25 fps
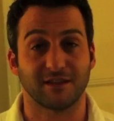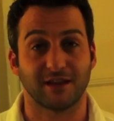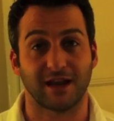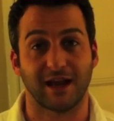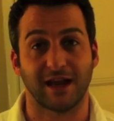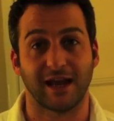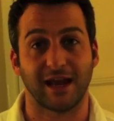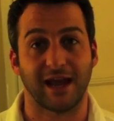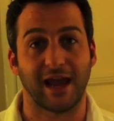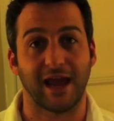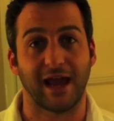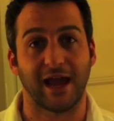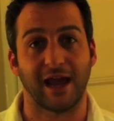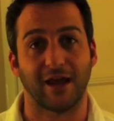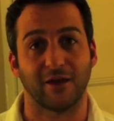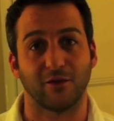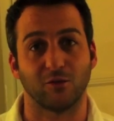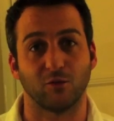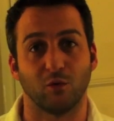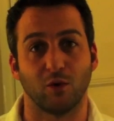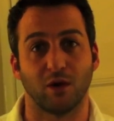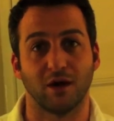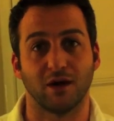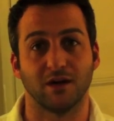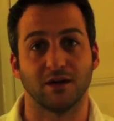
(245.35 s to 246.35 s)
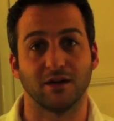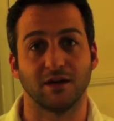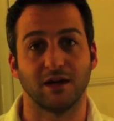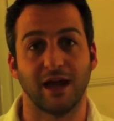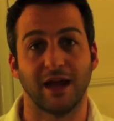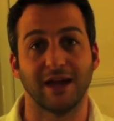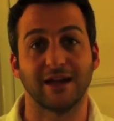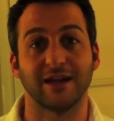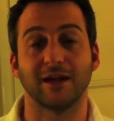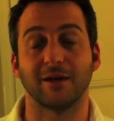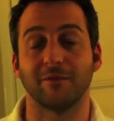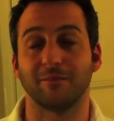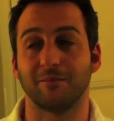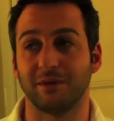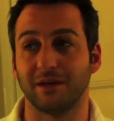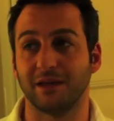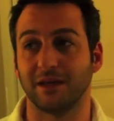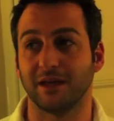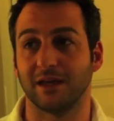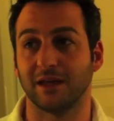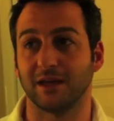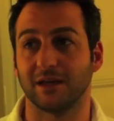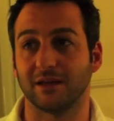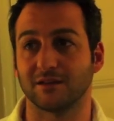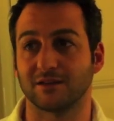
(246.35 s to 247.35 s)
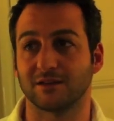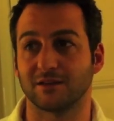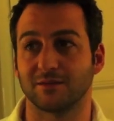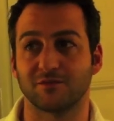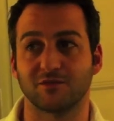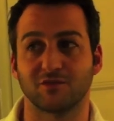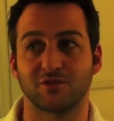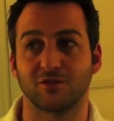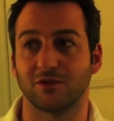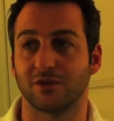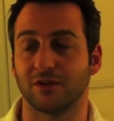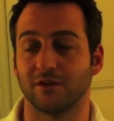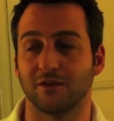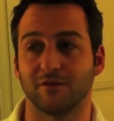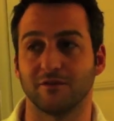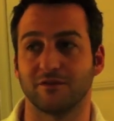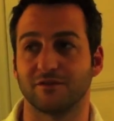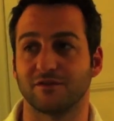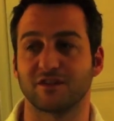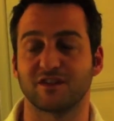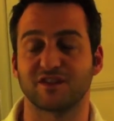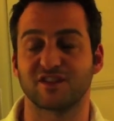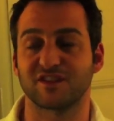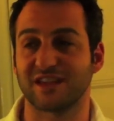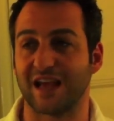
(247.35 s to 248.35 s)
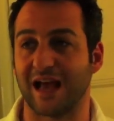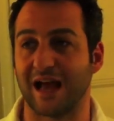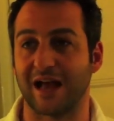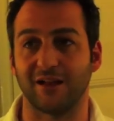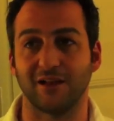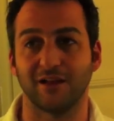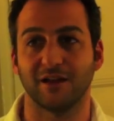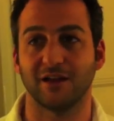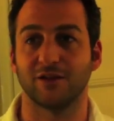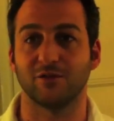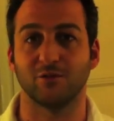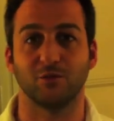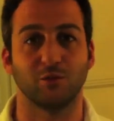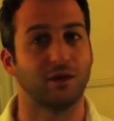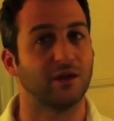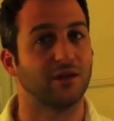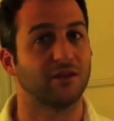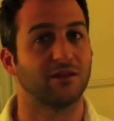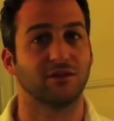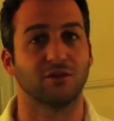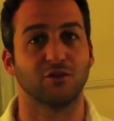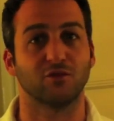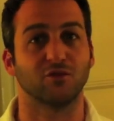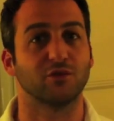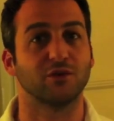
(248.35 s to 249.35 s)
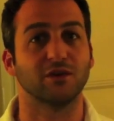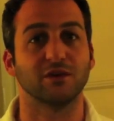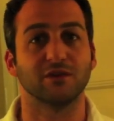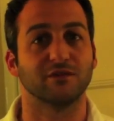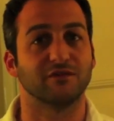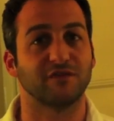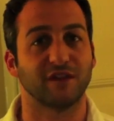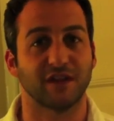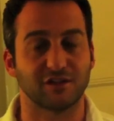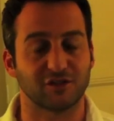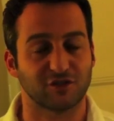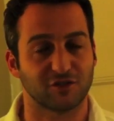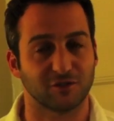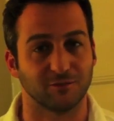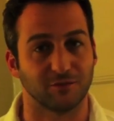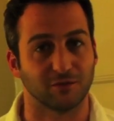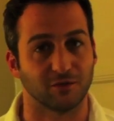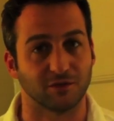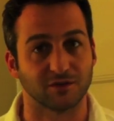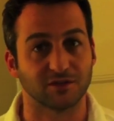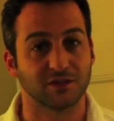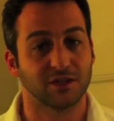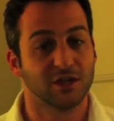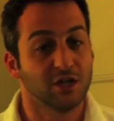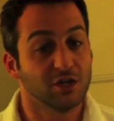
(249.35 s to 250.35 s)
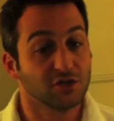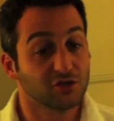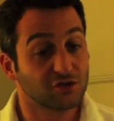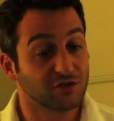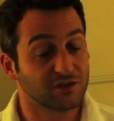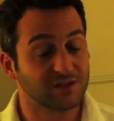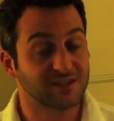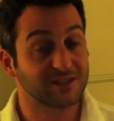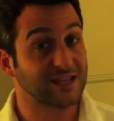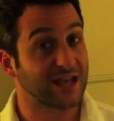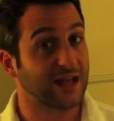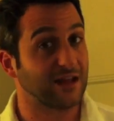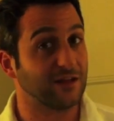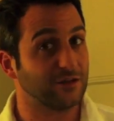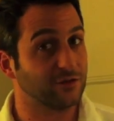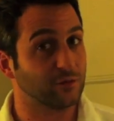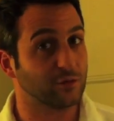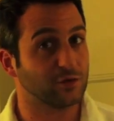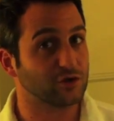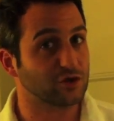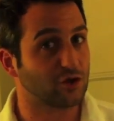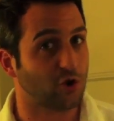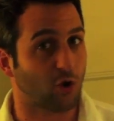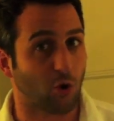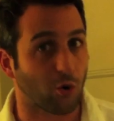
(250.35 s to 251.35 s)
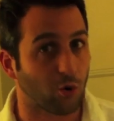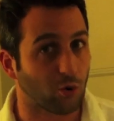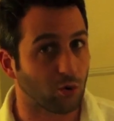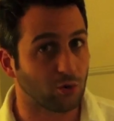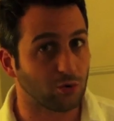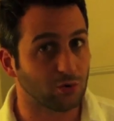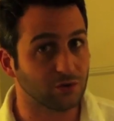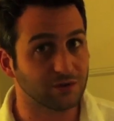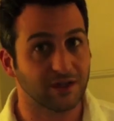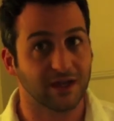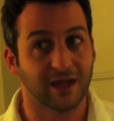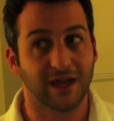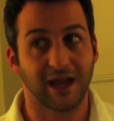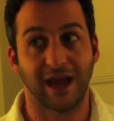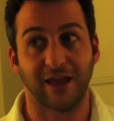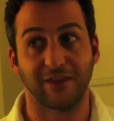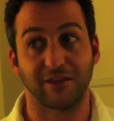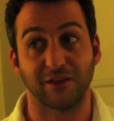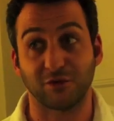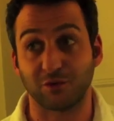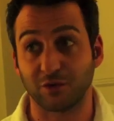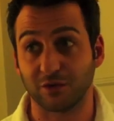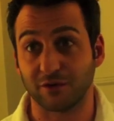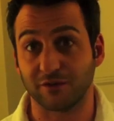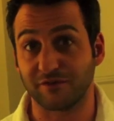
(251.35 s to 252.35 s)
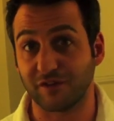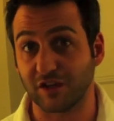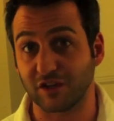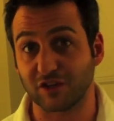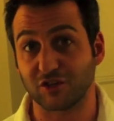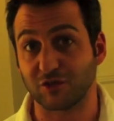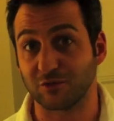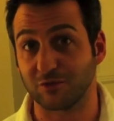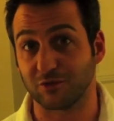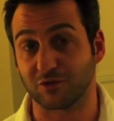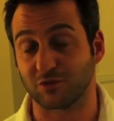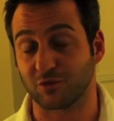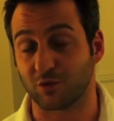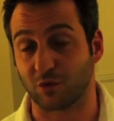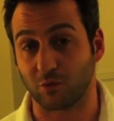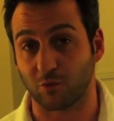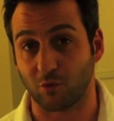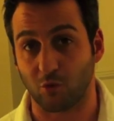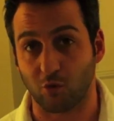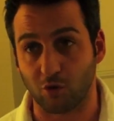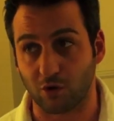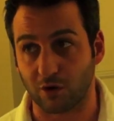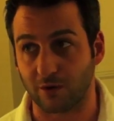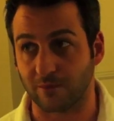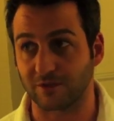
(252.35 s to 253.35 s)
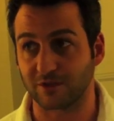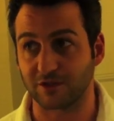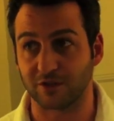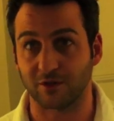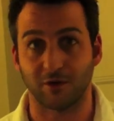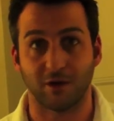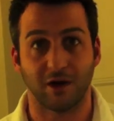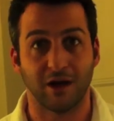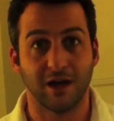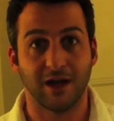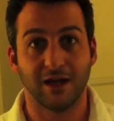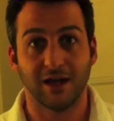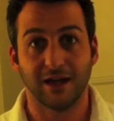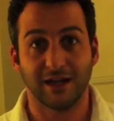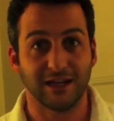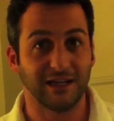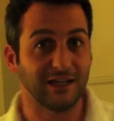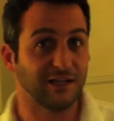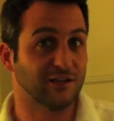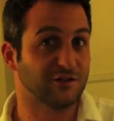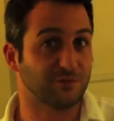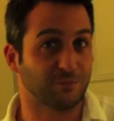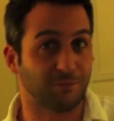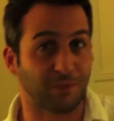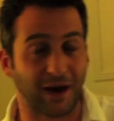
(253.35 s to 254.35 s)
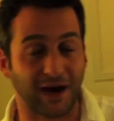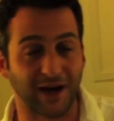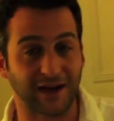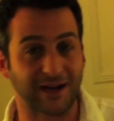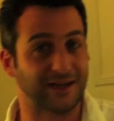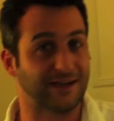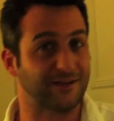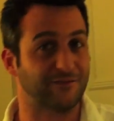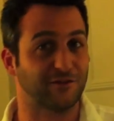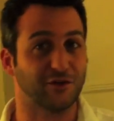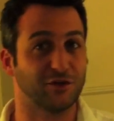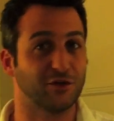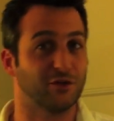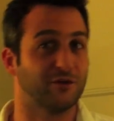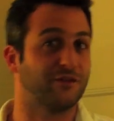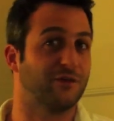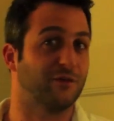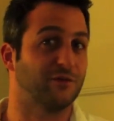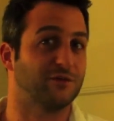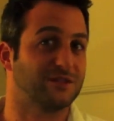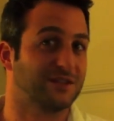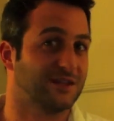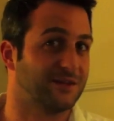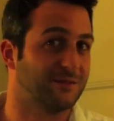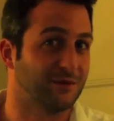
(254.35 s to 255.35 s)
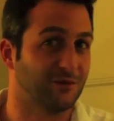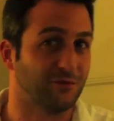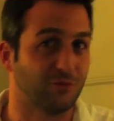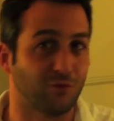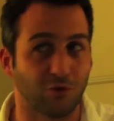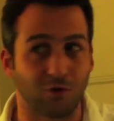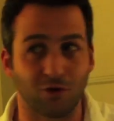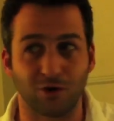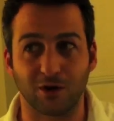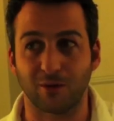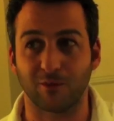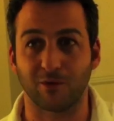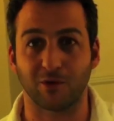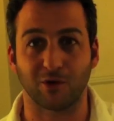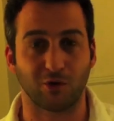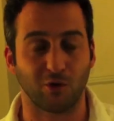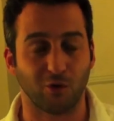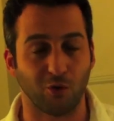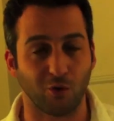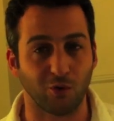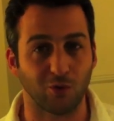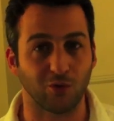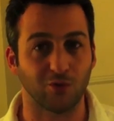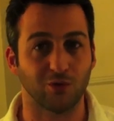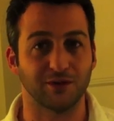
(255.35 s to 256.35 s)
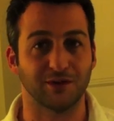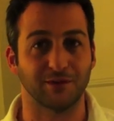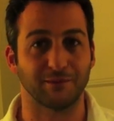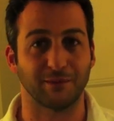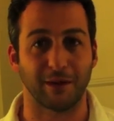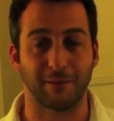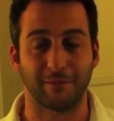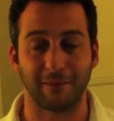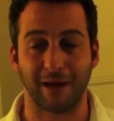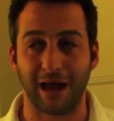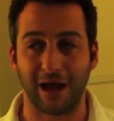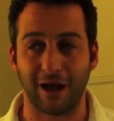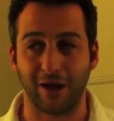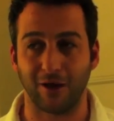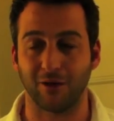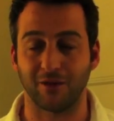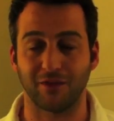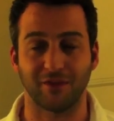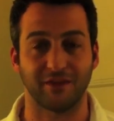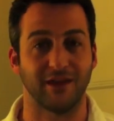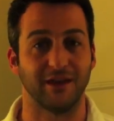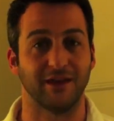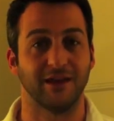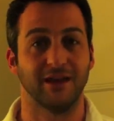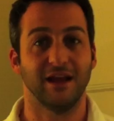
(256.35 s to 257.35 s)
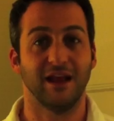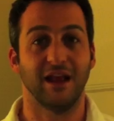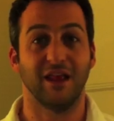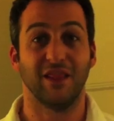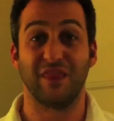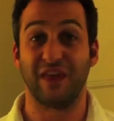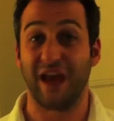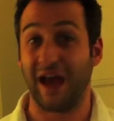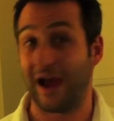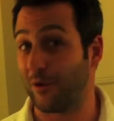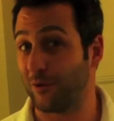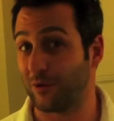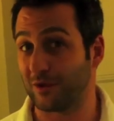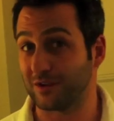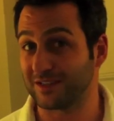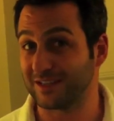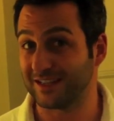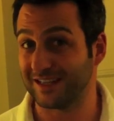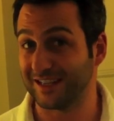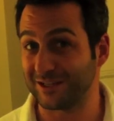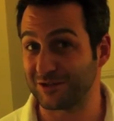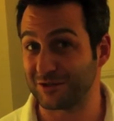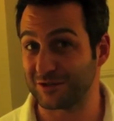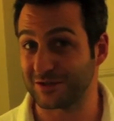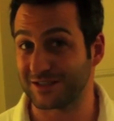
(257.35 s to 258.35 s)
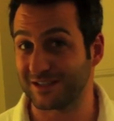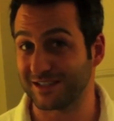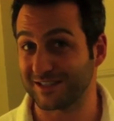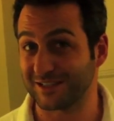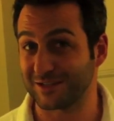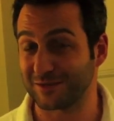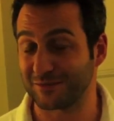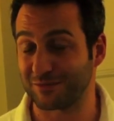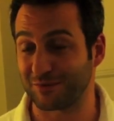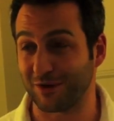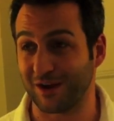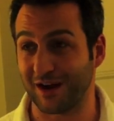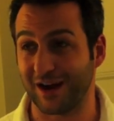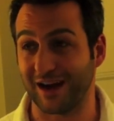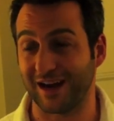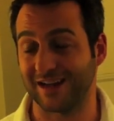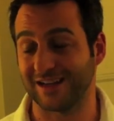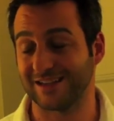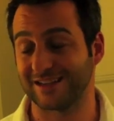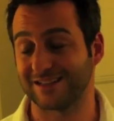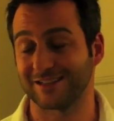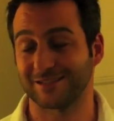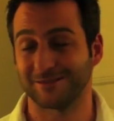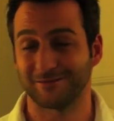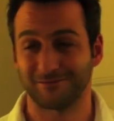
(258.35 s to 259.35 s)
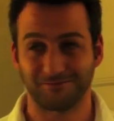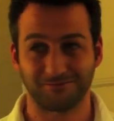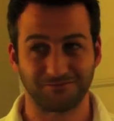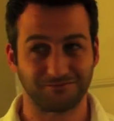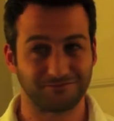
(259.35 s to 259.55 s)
that I had ended up being some sort of salad with grilled vegetables. So the salad was cold and the grilled vegetables were warm, so each bite I never knew if it was going to be warm or cold in my mouth, and that was an interesting surprise.